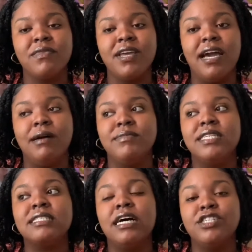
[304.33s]

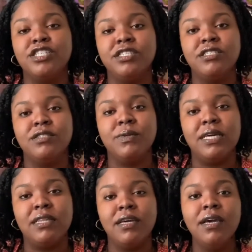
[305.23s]
discussions with
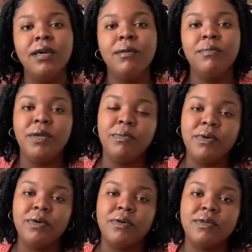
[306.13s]

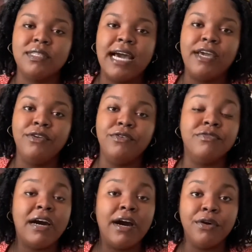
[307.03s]
people that you
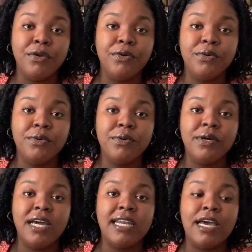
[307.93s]
value
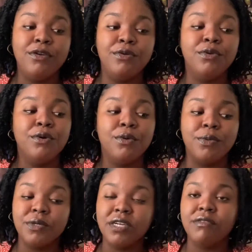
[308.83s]
and that you know will
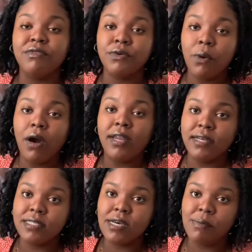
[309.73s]
give you
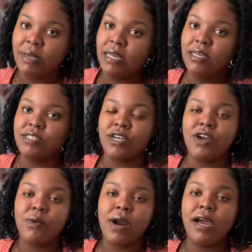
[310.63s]
honest opinions on your
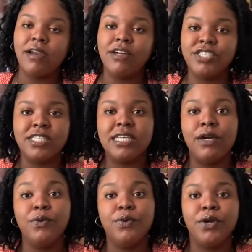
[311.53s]
work, and not just say,
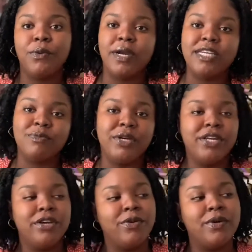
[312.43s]
oh, your work is pretty,
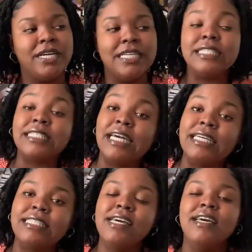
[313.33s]
your work looks nice,
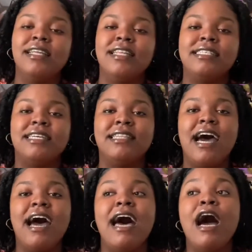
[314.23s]
this and that,
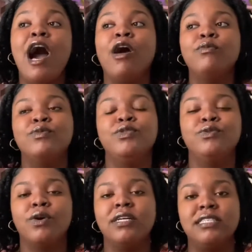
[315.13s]
helps you
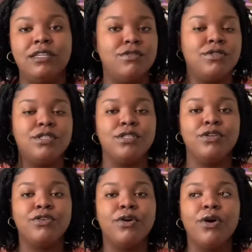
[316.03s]
continuously
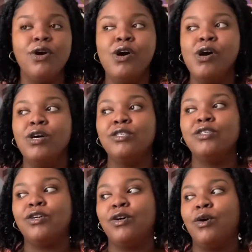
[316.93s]
grow.
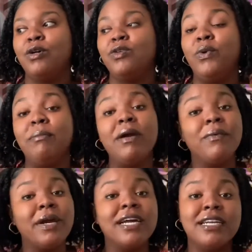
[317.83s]
So the way my
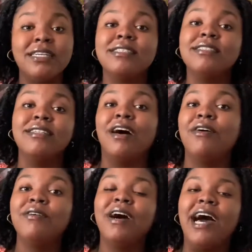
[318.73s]
work looks
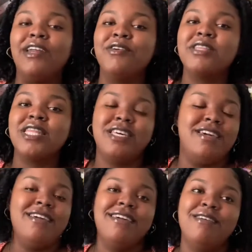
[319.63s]
now, I don't
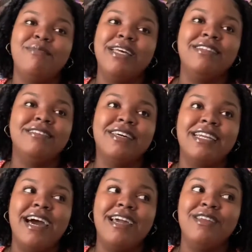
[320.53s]
think it might look like
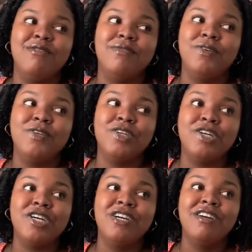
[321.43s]
that in the
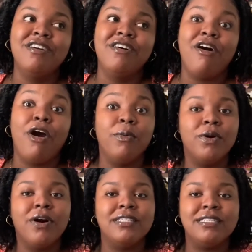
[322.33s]
future, or will
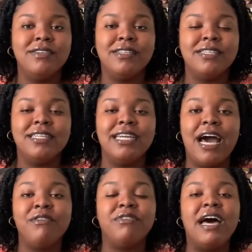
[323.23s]
continue to look like that
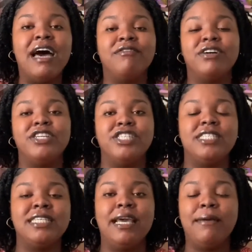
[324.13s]
forever, I should
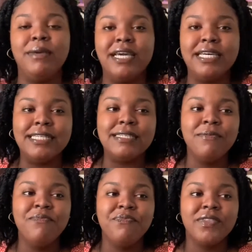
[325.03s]
say, because
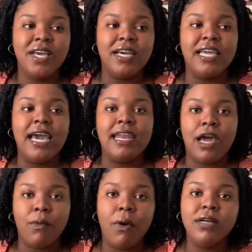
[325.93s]
again, I
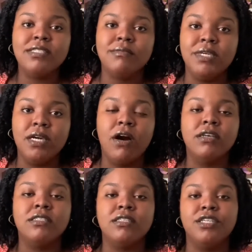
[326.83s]
want to be
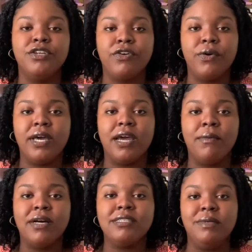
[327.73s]
constantly growing. I
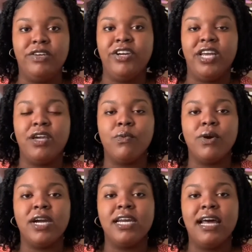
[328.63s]
want to be creating
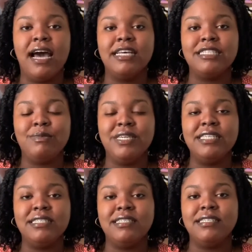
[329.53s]
work that
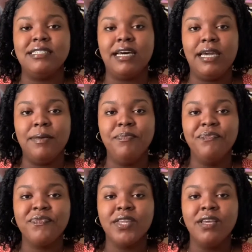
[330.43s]
speaks to the time,
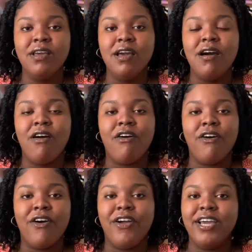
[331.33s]

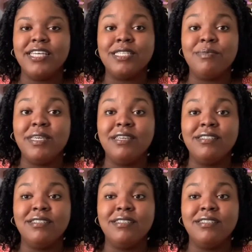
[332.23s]
or it speaks